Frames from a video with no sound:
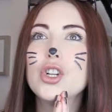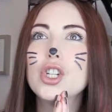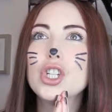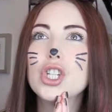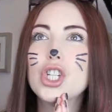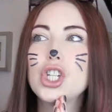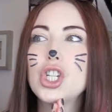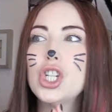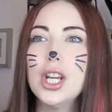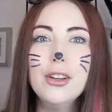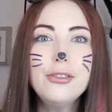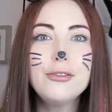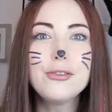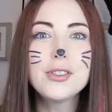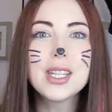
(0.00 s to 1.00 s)

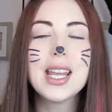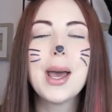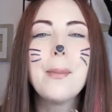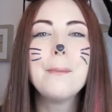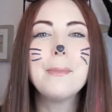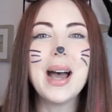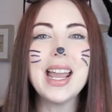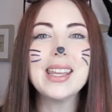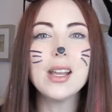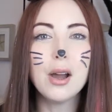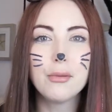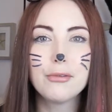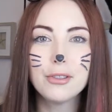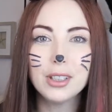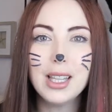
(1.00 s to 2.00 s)
shift my
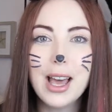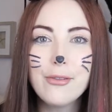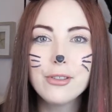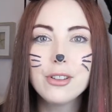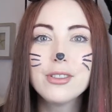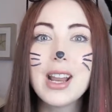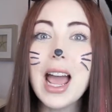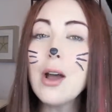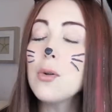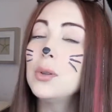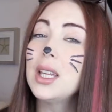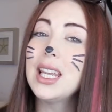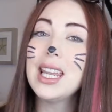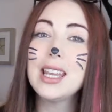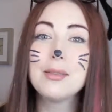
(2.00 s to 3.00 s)
comfort level, not
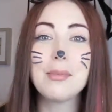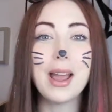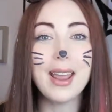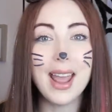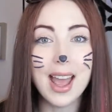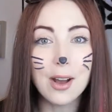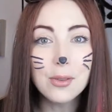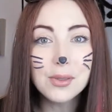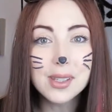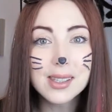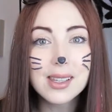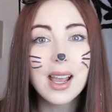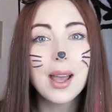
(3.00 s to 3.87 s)
only in my house,